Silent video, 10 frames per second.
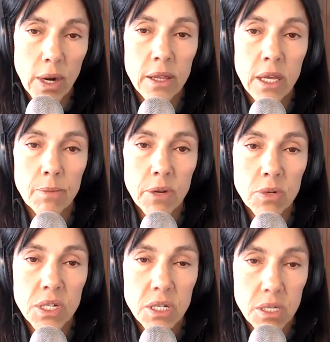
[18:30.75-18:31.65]
in the
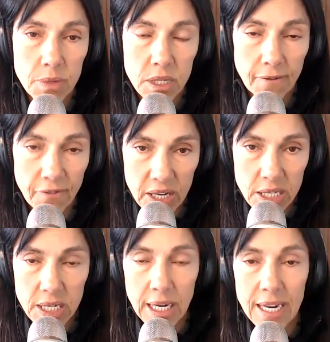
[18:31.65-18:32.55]
immune system's
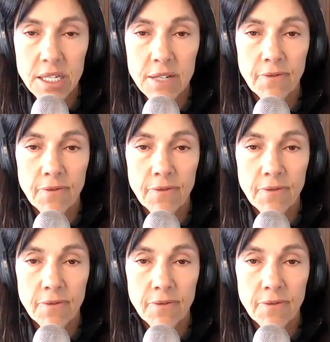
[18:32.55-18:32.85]
defense against